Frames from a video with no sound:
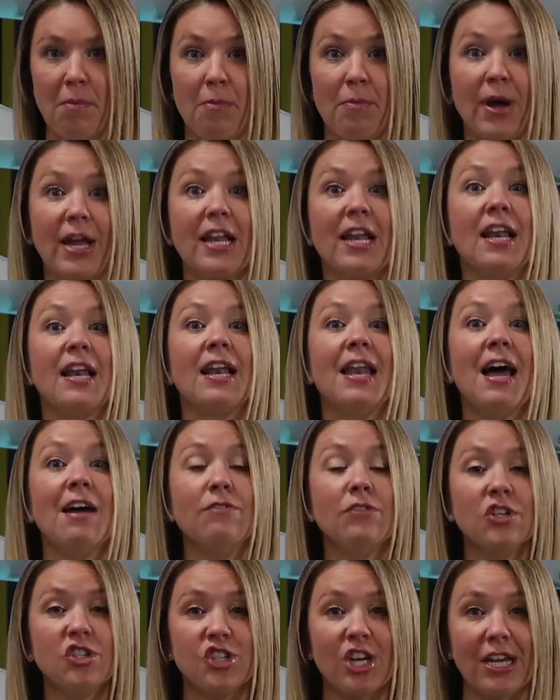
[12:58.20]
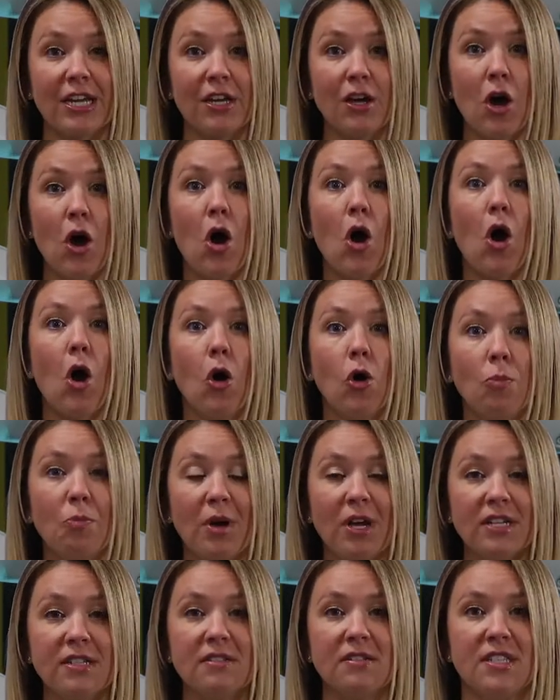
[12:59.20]
By leveraging
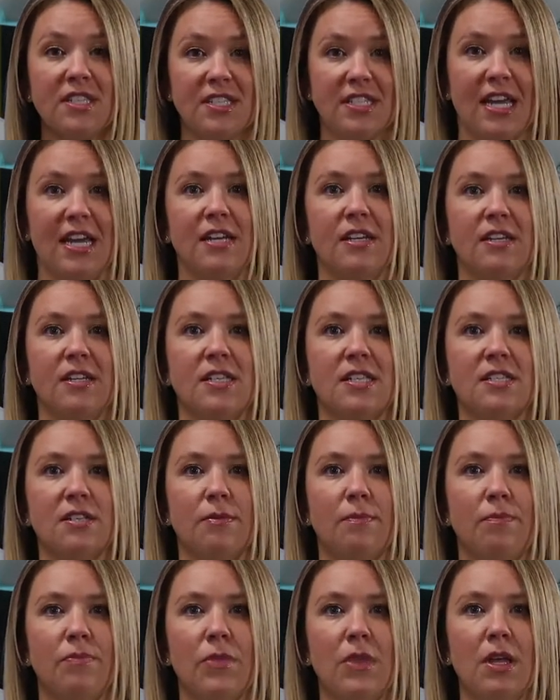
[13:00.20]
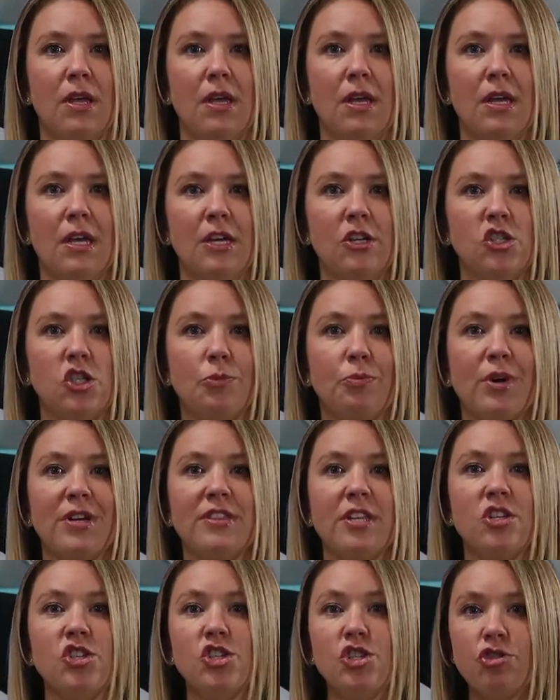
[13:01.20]
open standards to
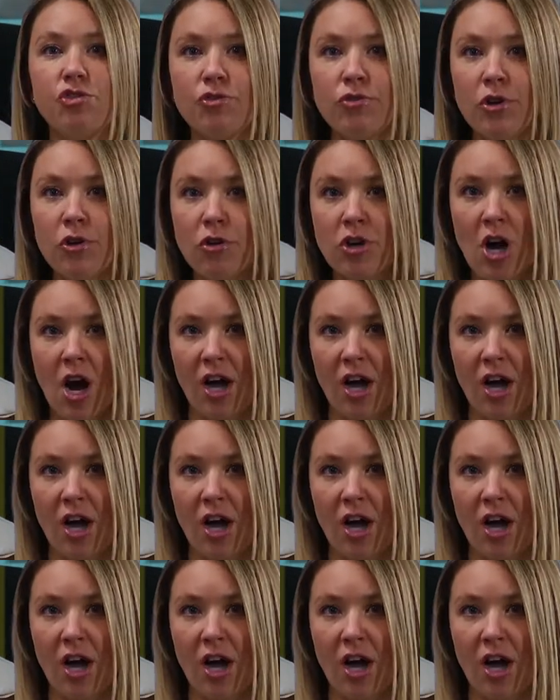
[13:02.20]
bring the true